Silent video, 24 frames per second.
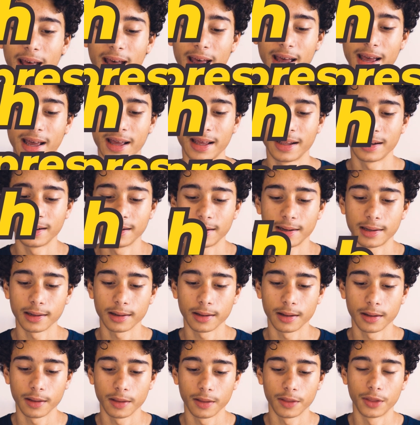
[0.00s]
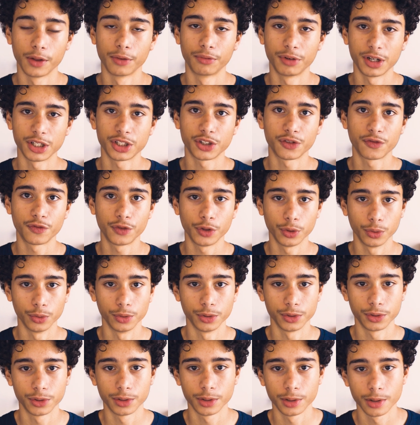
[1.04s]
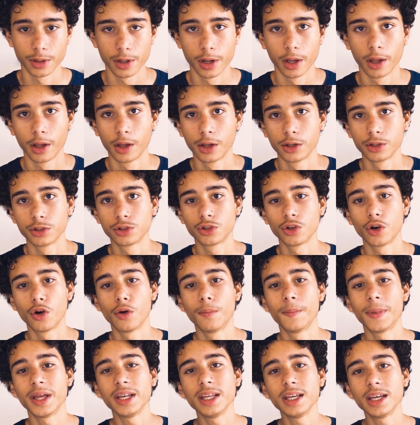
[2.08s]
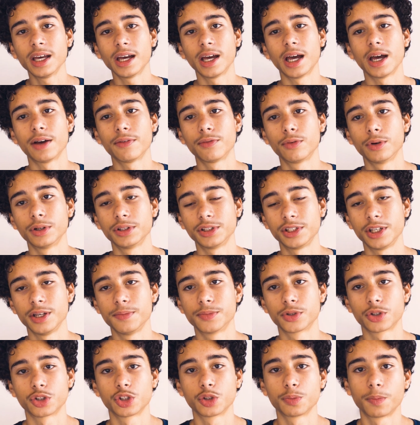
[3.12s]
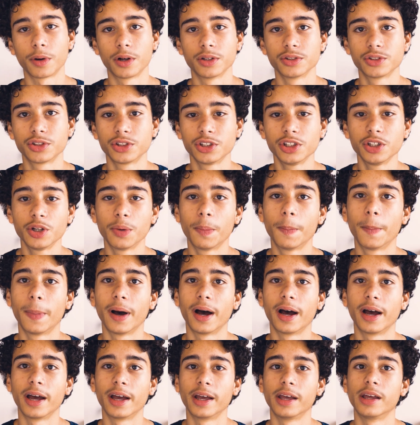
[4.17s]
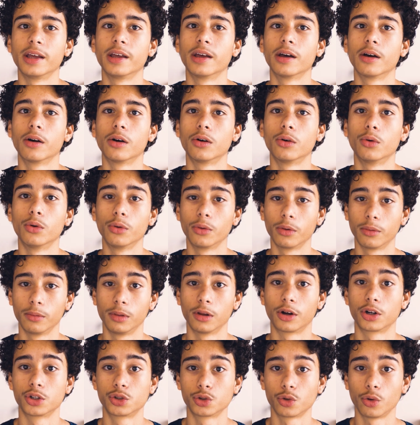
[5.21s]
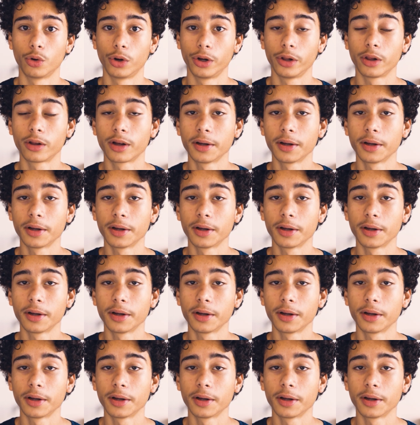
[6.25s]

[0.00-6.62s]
and the rich fuels. So many F1 teams are sponsored by large oil